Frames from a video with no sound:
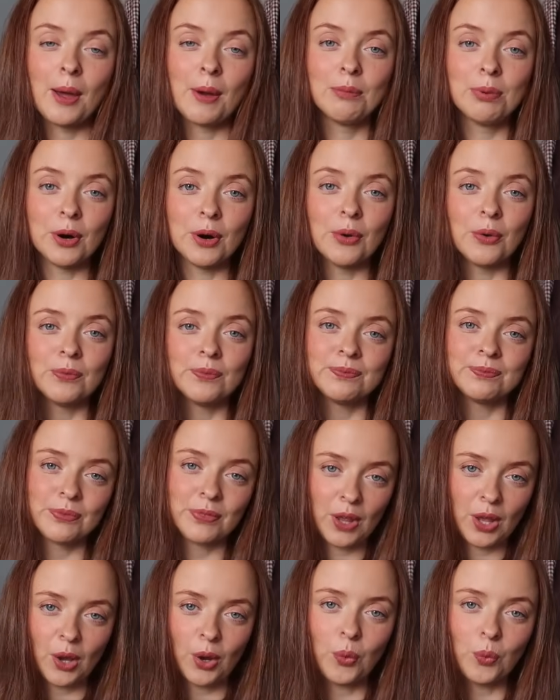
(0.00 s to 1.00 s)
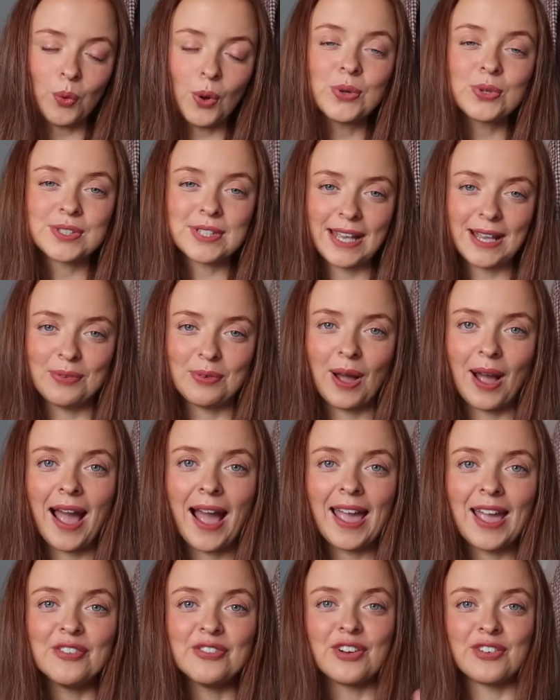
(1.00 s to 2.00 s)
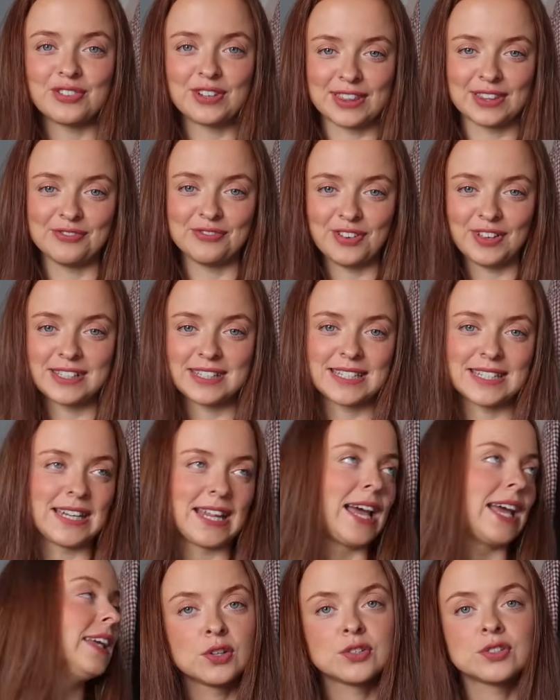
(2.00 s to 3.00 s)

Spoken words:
But we'll see if everything fits today.